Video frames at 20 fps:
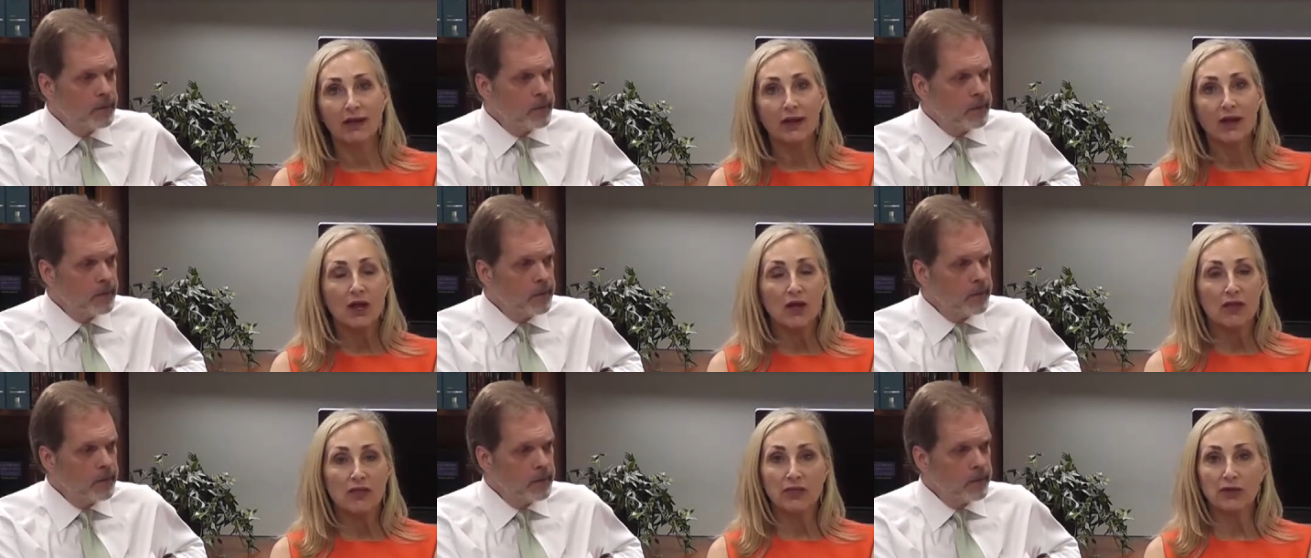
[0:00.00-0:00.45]

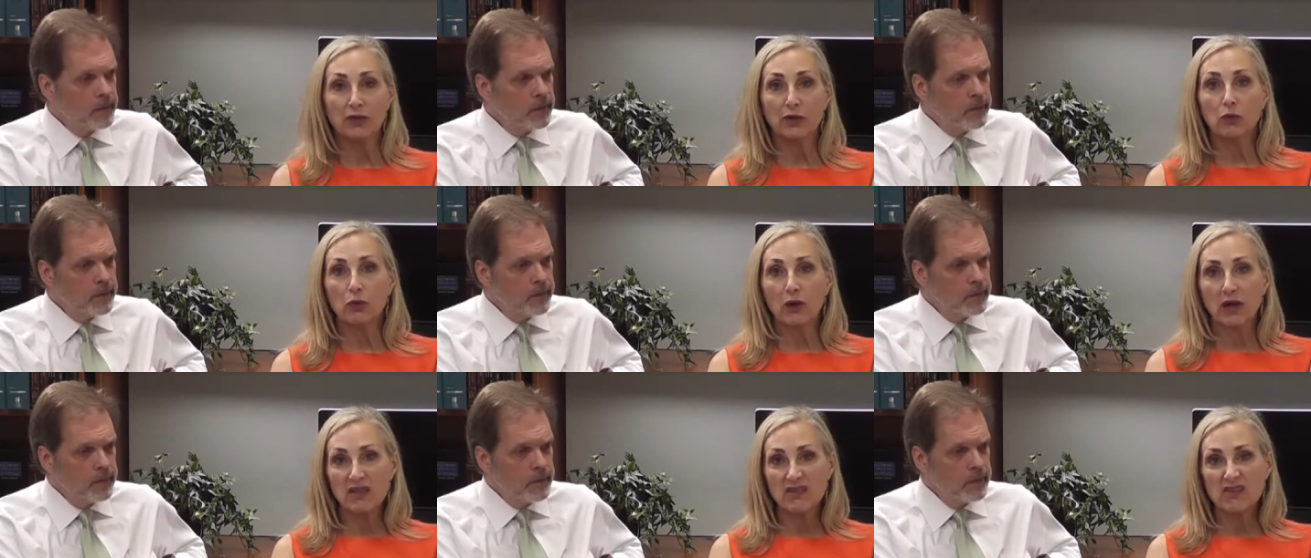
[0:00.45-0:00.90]
Speaker 1: the
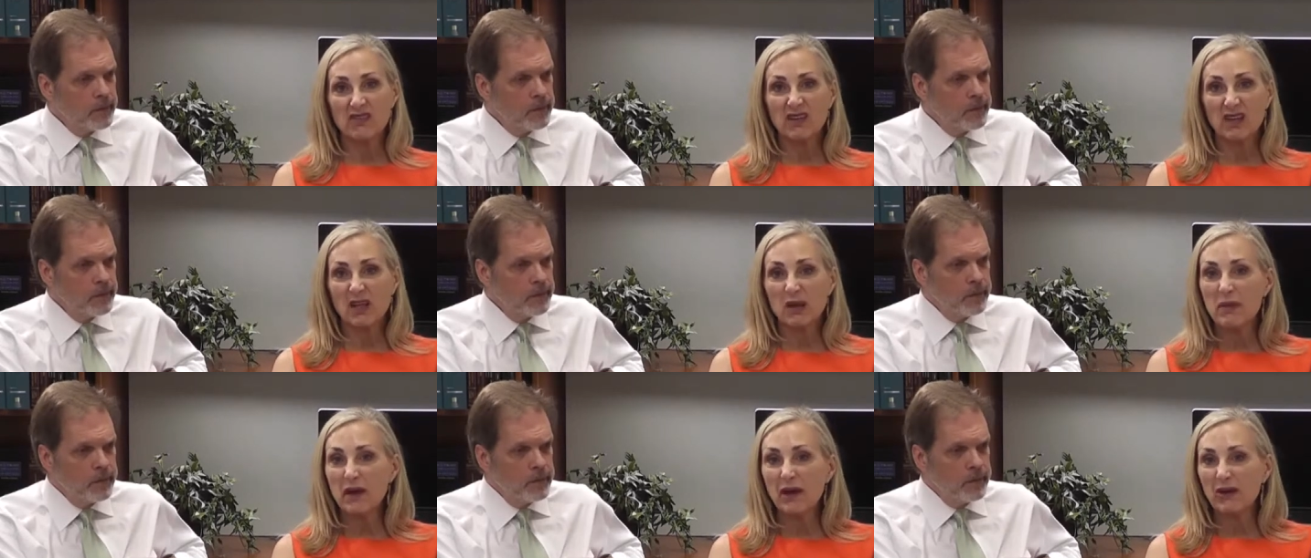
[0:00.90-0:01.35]
great thing
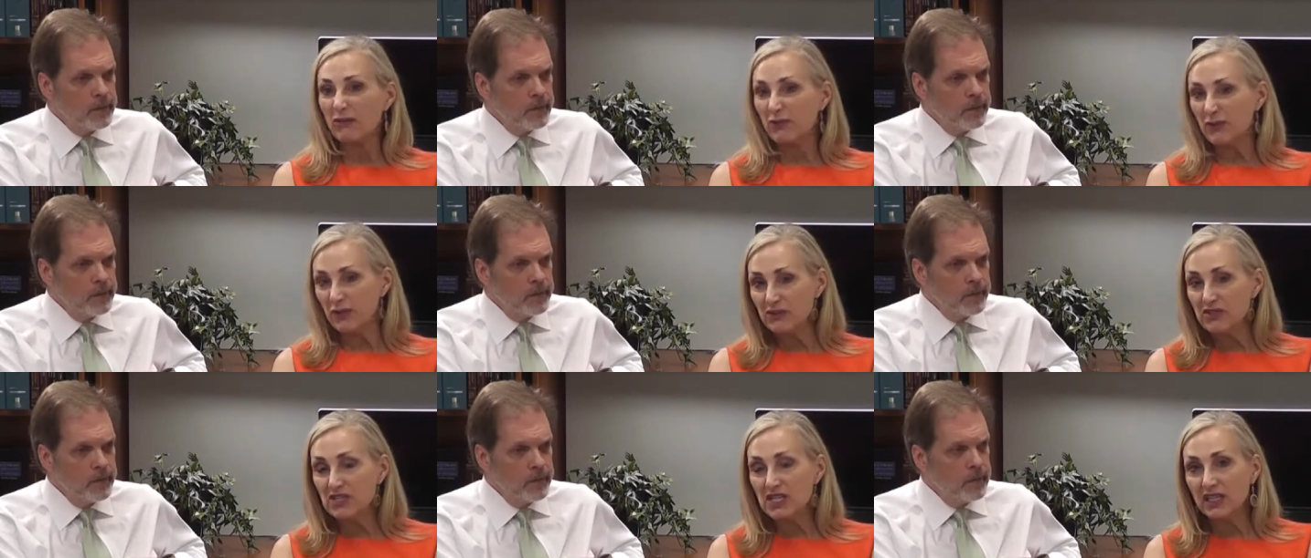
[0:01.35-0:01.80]
about
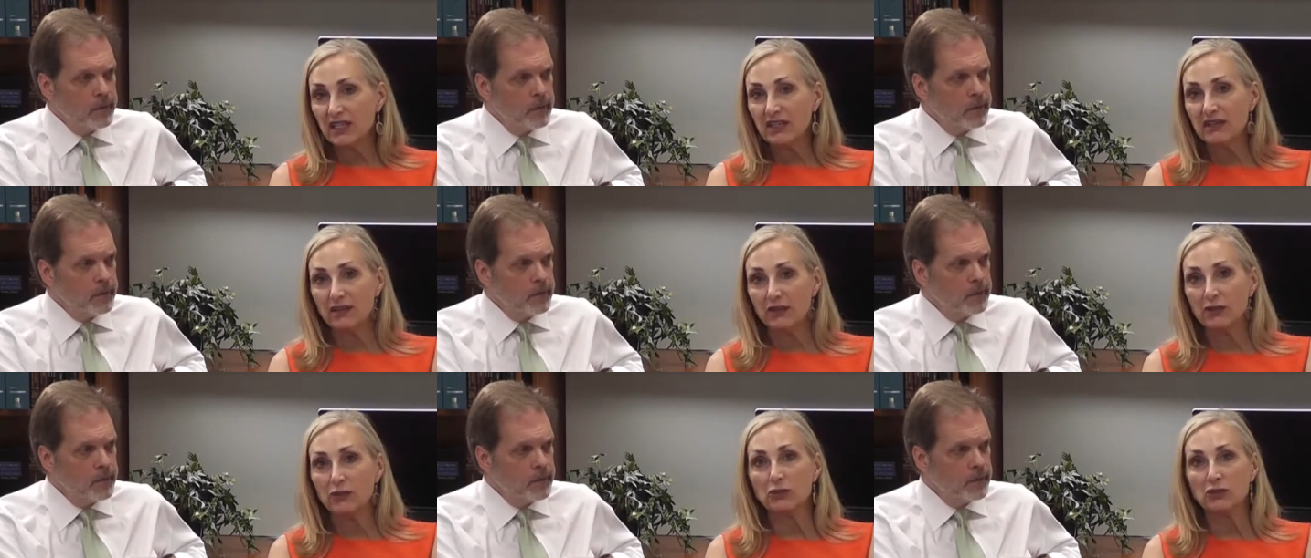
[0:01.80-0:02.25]
15
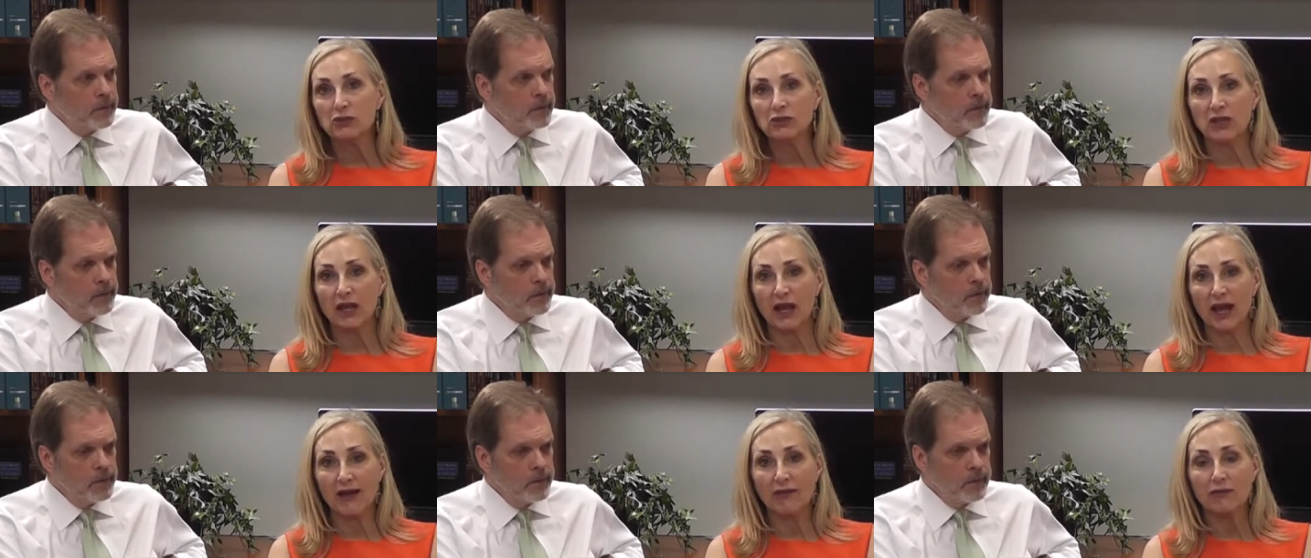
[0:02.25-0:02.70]
years
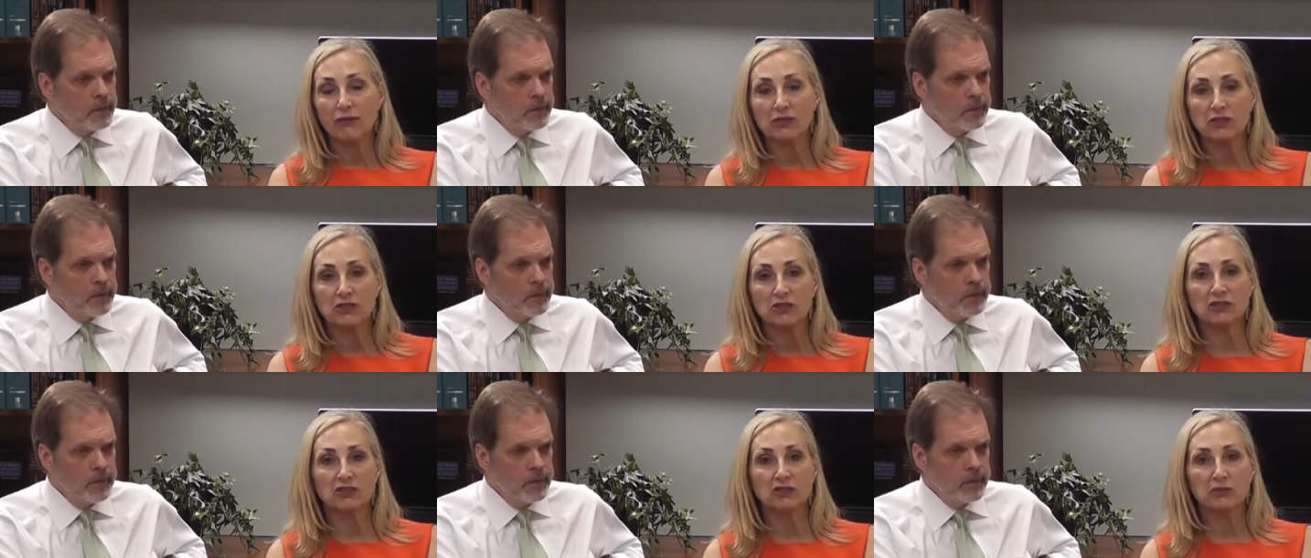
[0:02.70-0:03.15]
average
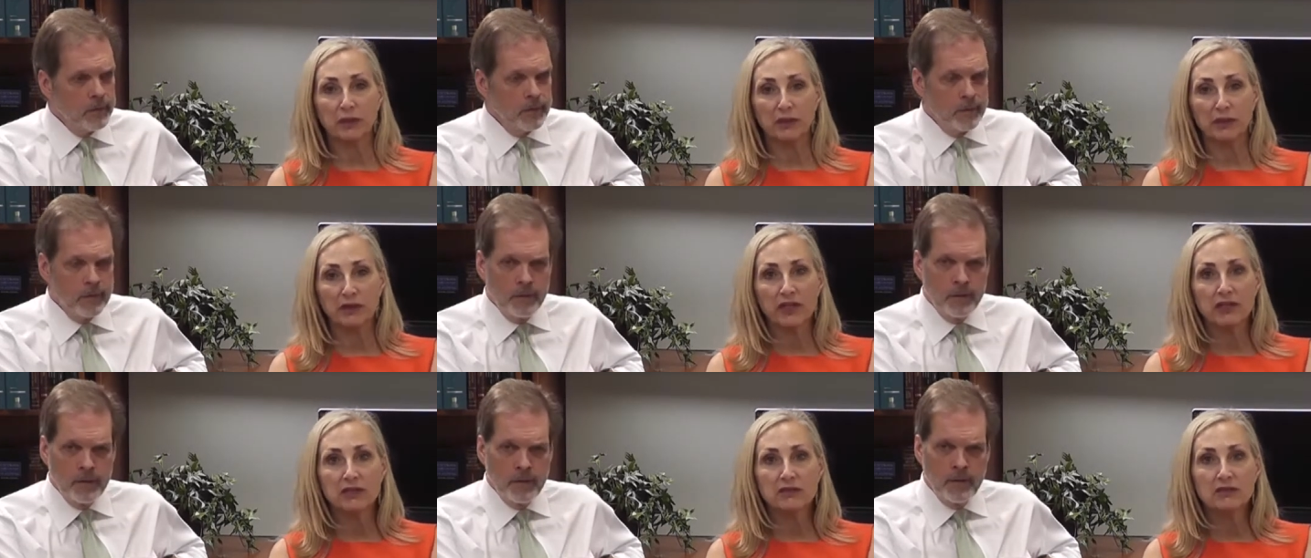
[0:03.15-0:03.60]

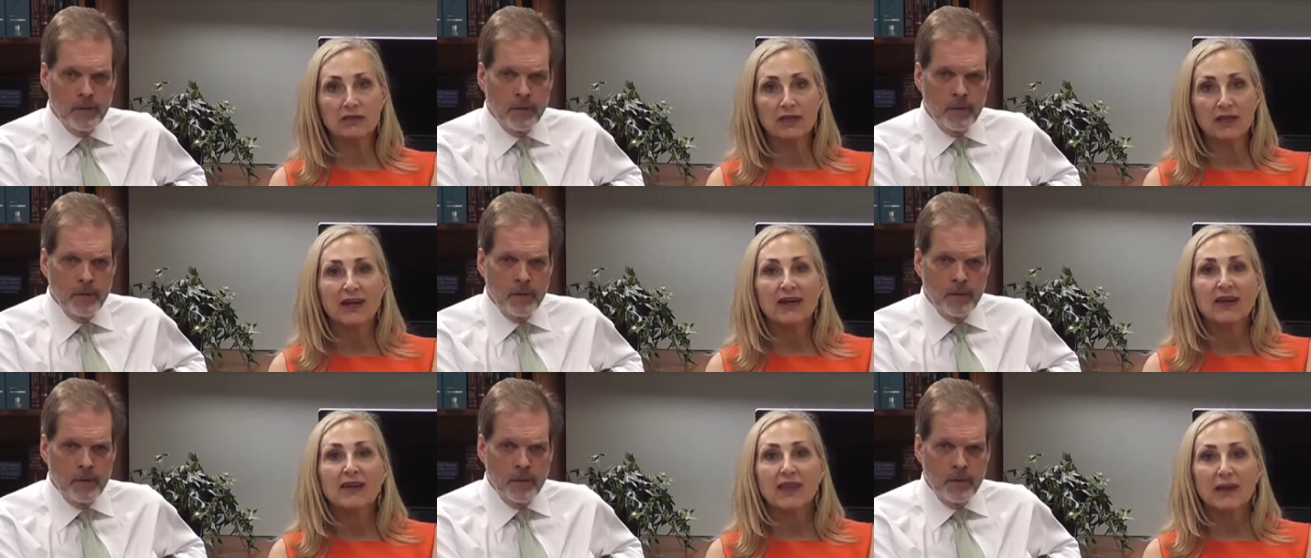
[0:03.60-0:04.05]
experience,
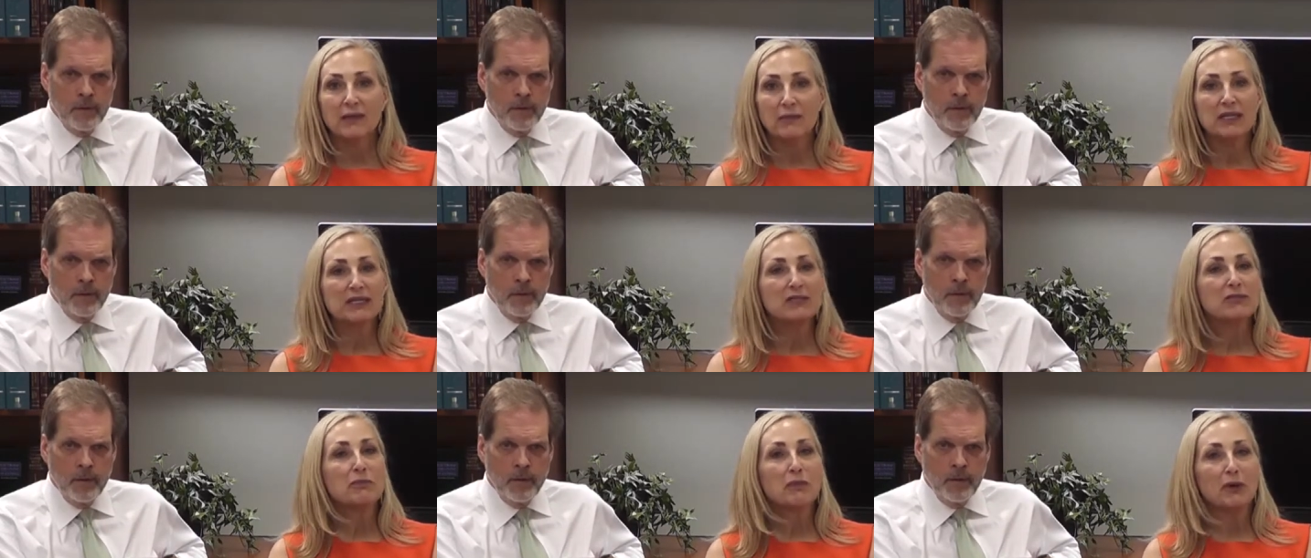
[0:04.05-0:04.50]
that
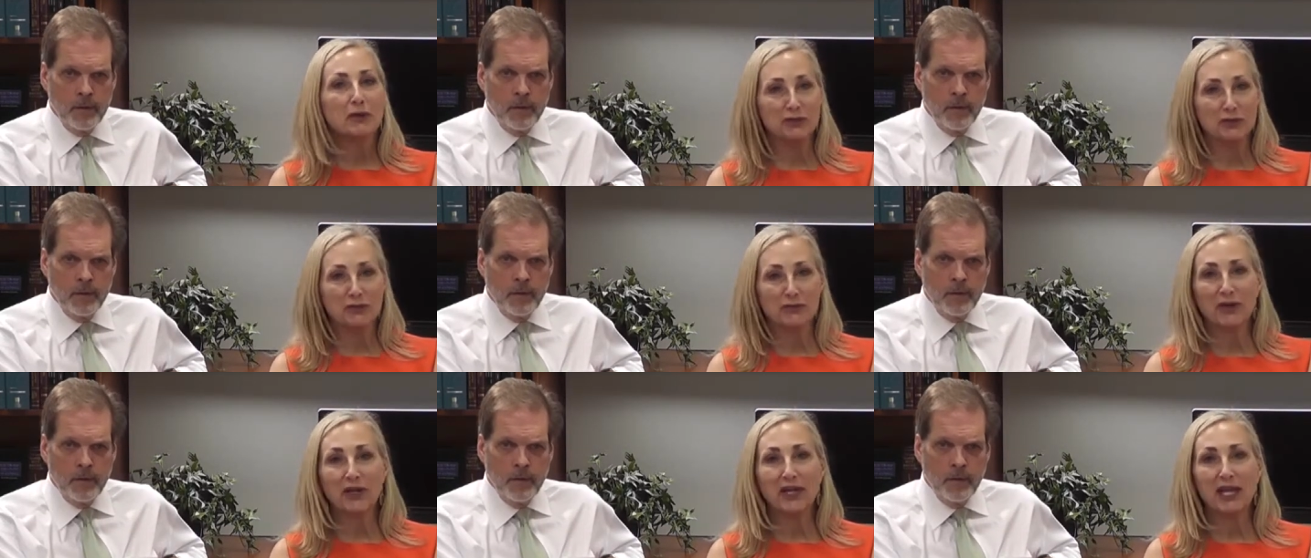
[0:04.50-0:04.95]
means most of our
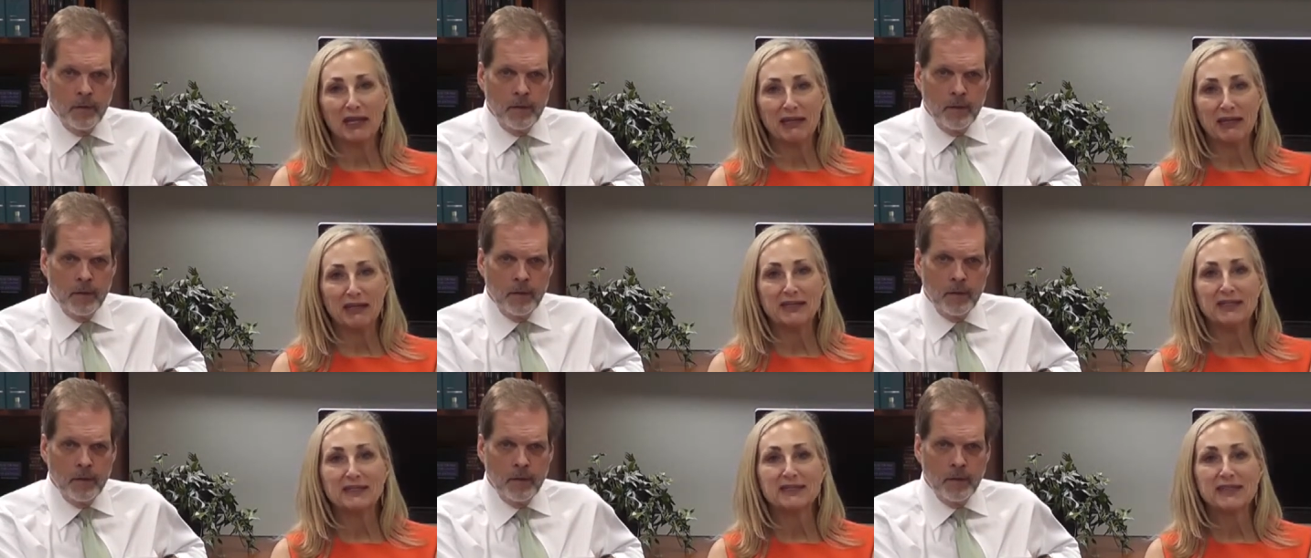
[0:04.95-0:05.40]
candidates